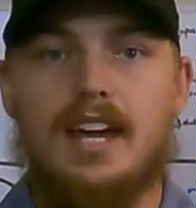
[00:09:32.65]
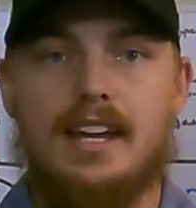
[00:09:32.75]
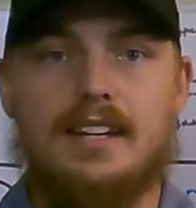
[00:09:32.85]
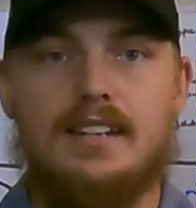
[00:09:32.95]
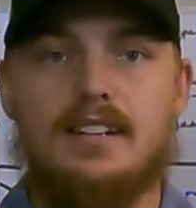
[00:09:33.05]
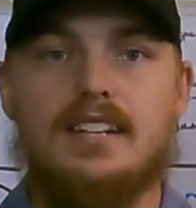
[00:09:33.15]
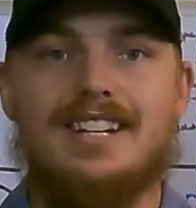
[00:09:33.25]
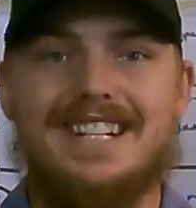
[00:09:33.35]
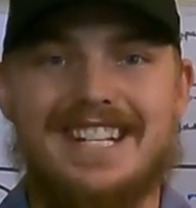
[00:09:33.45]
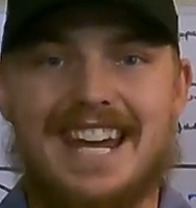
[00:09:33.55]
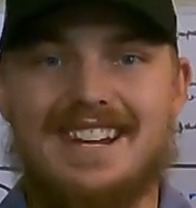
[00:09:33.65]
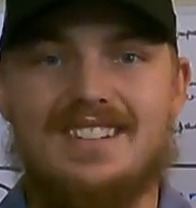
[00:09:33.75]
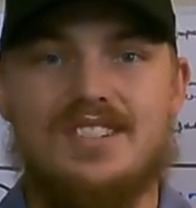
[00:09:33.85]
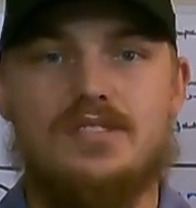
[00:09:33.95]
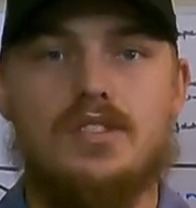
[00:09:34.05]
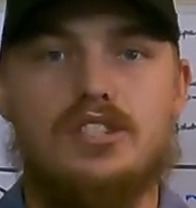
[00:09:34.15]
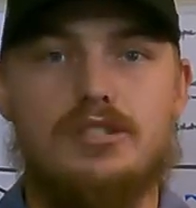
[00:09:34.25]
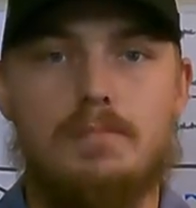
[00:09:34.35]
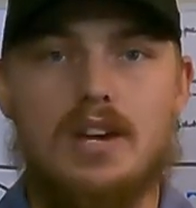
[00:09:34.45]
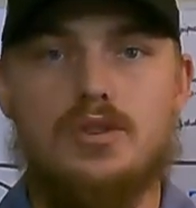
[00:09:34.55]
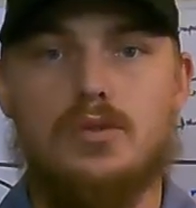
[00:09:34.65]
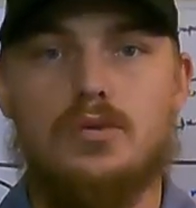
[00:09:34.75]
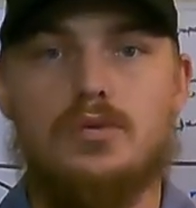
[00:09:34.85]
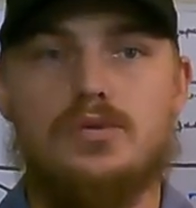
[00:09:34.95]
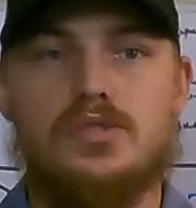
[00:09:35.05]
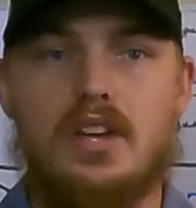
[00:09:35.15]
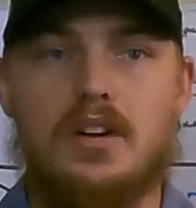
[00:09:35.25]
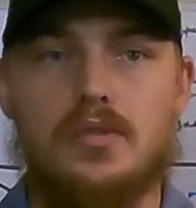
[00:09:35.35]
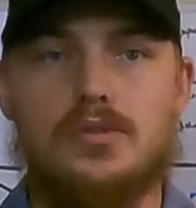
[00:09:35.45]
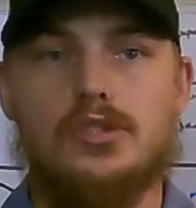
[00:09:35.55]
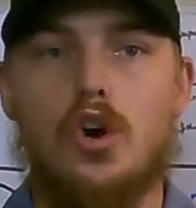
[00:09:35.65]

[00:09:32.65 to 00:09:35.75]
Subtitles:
and contains special cells